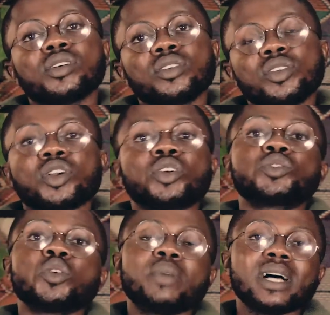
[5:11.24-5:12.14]
your
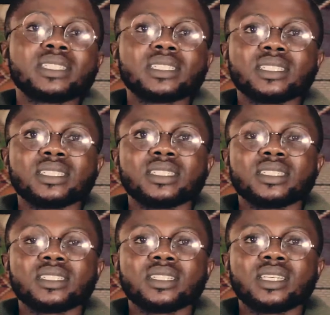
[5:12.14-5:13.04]
control pass.
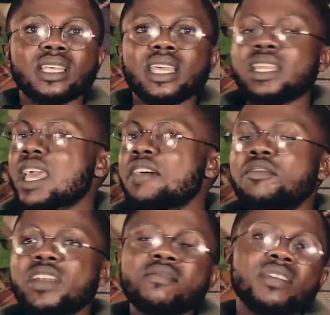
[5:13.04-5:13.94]
In
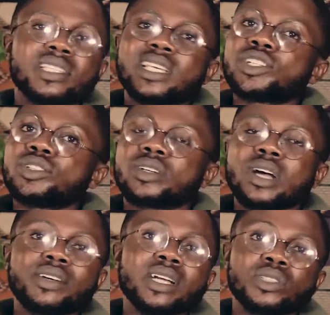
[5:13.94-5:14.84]
every investigation you
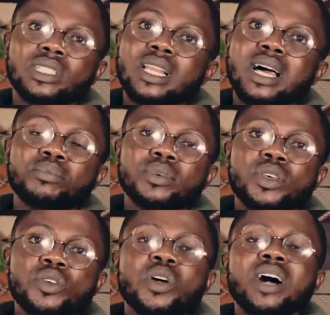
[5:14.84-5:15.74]
carried out in the lab,
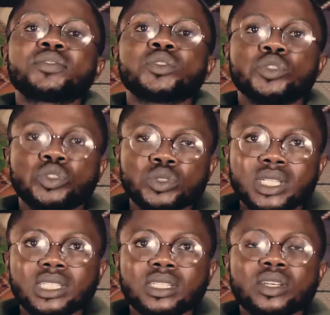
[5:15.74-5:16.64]
you have to do
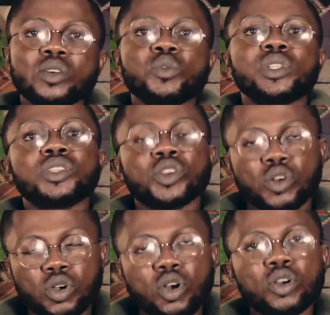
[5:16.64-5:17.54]
it with your
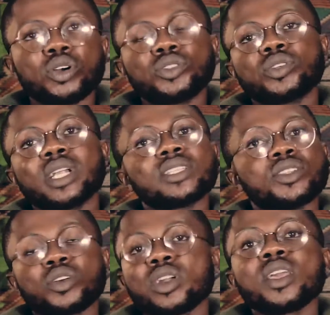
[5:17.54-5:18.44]
own control.
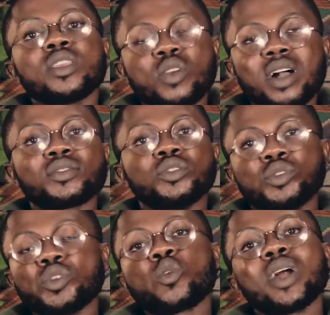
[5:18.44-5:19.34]
You have to
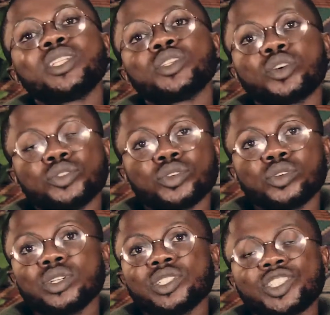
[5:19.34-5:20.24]
do quality control.
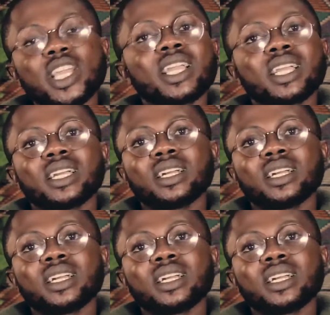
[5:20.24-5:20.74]
Check